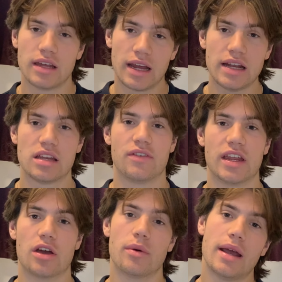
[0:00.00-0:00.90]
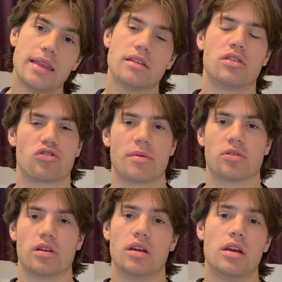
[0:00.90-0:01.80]
in this video in the
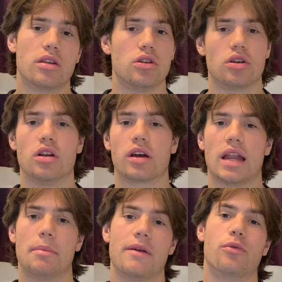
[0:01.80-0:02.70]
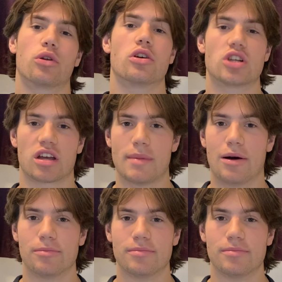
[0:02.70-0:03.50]
description so you can look at them if you want to go check them out.